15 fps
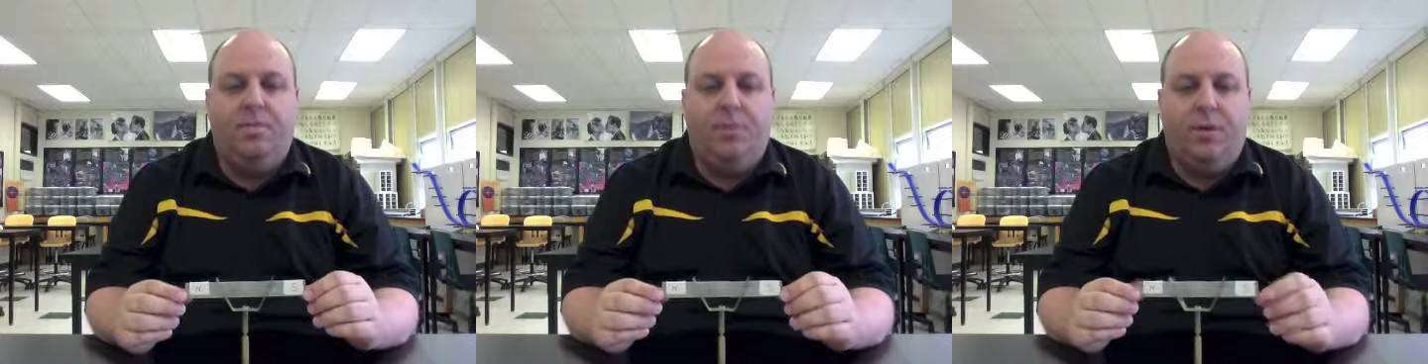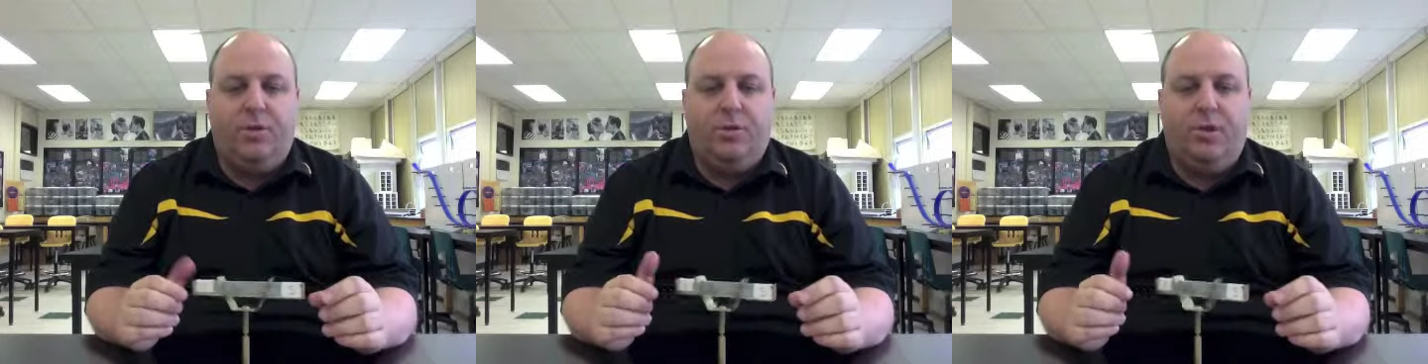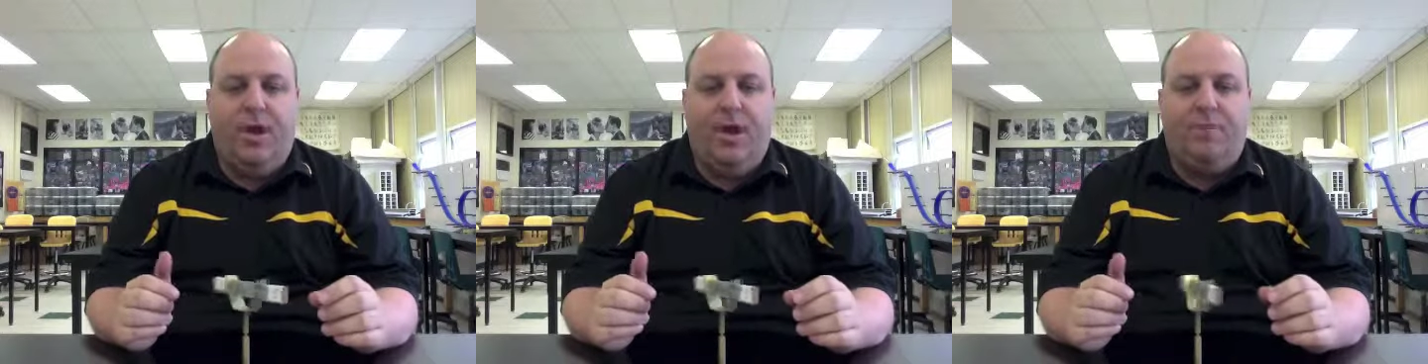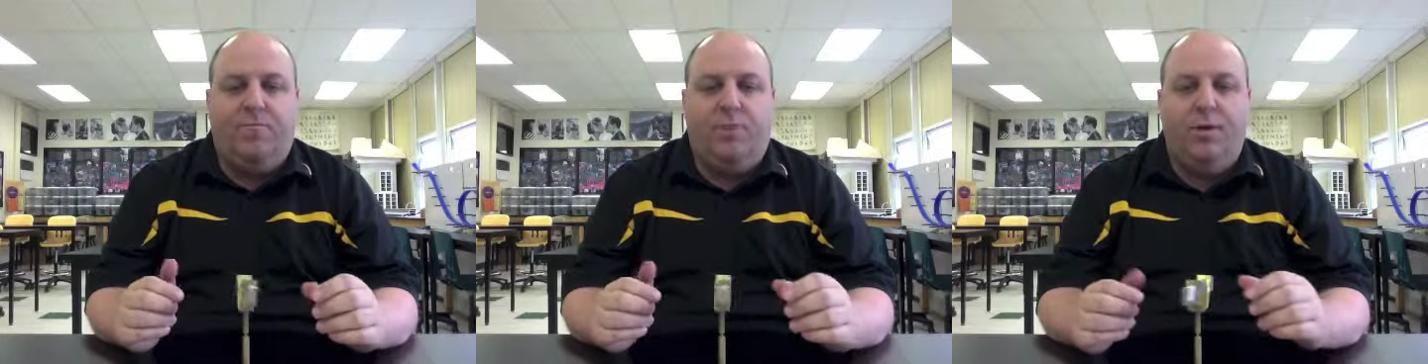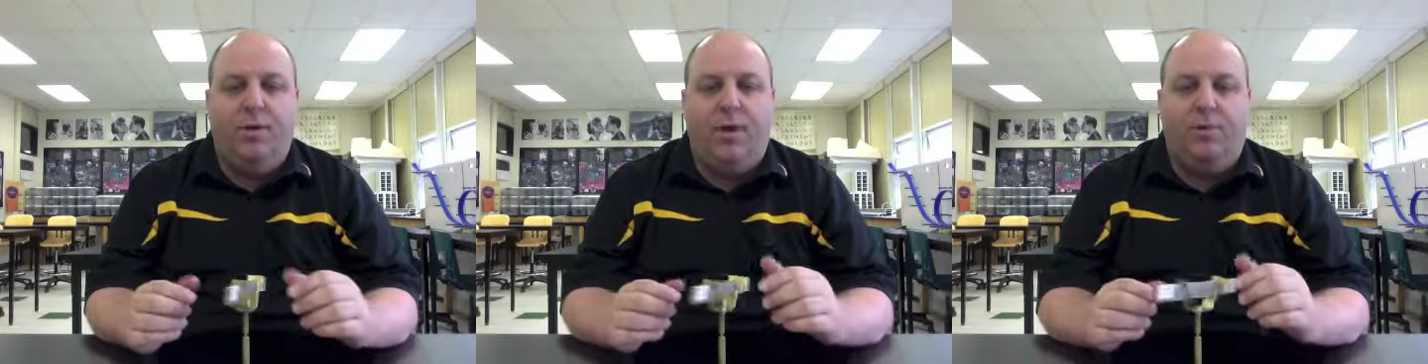So I have
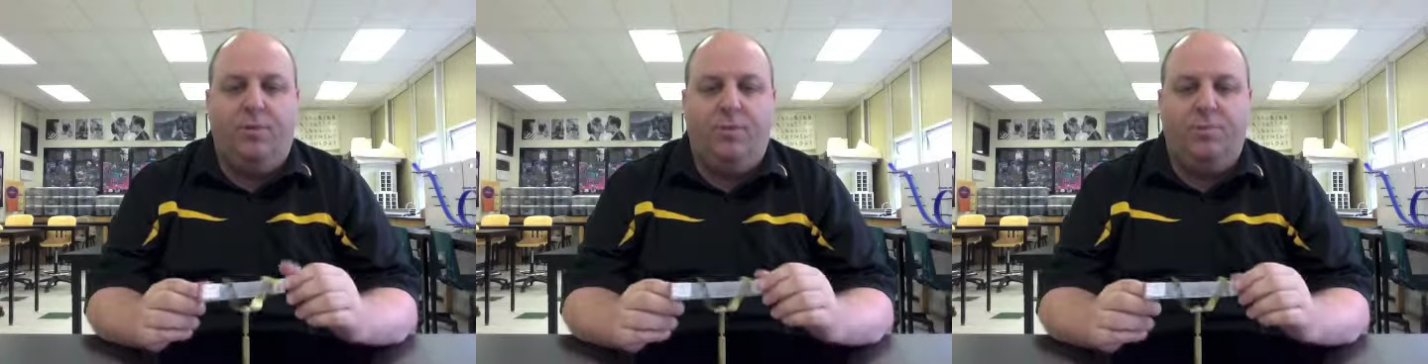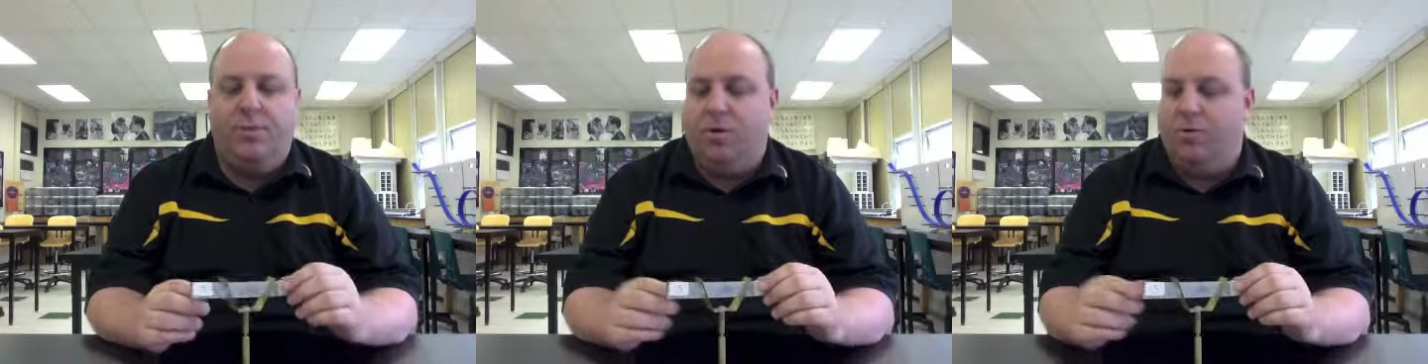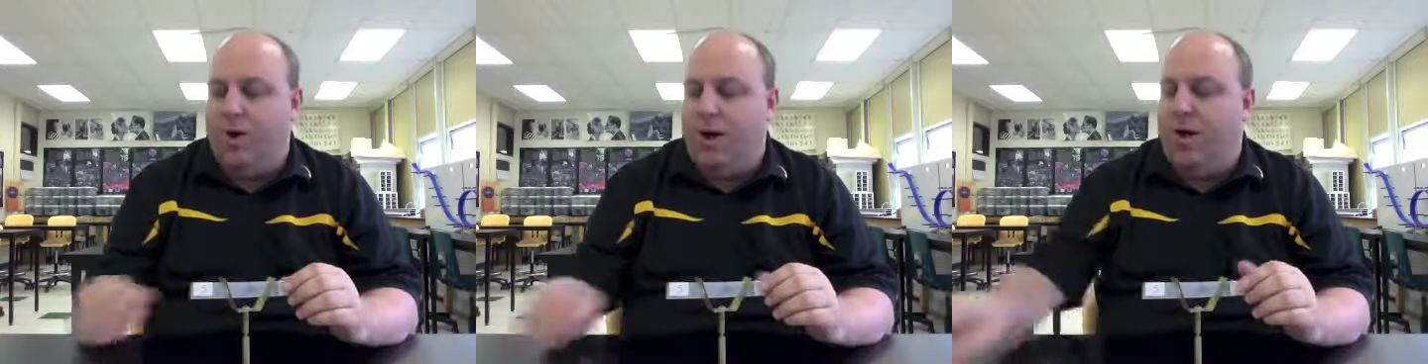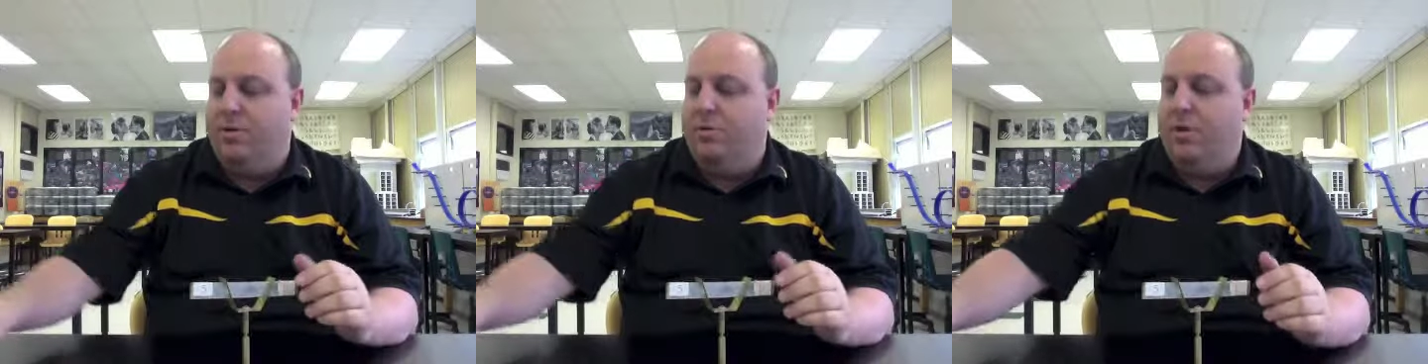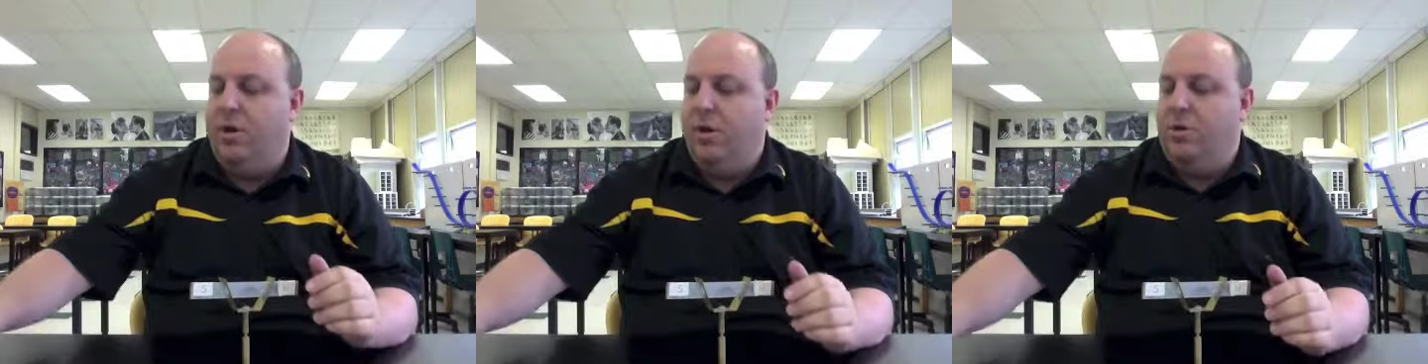one that'll spin
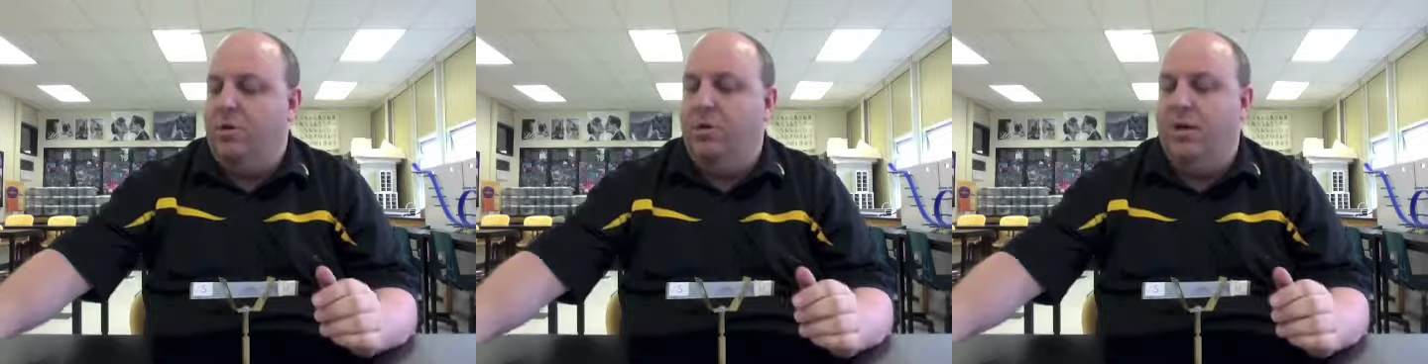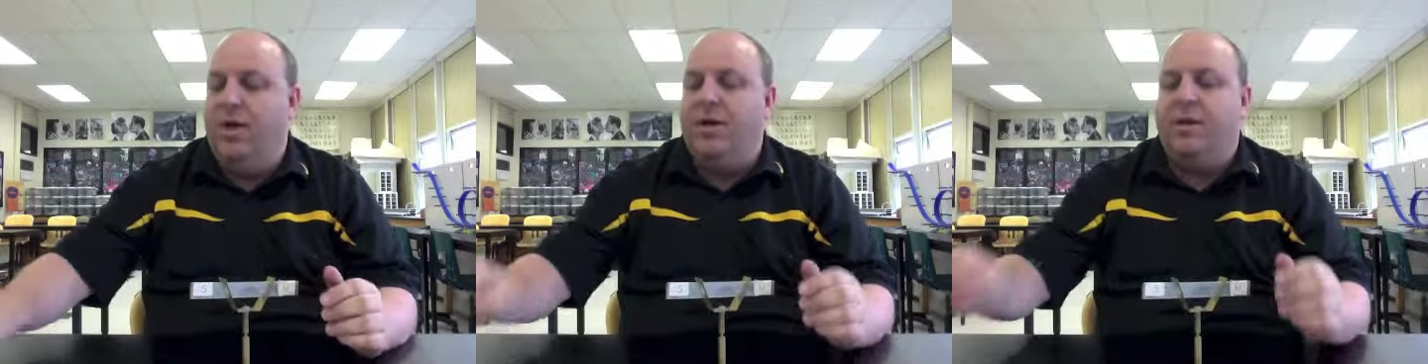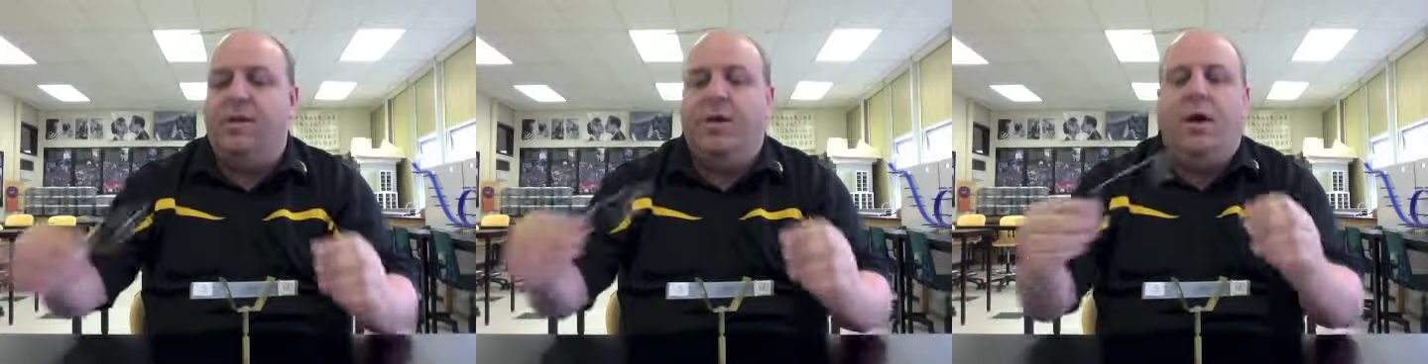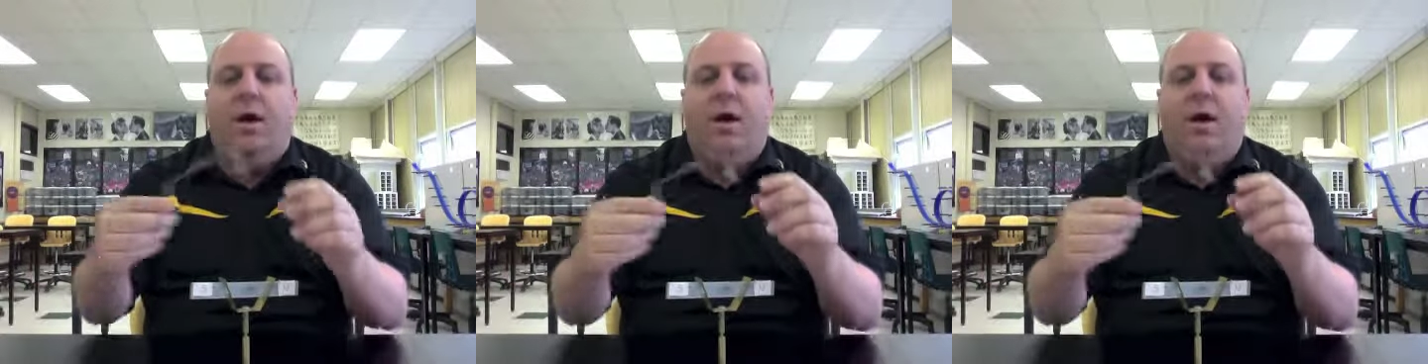around. You can get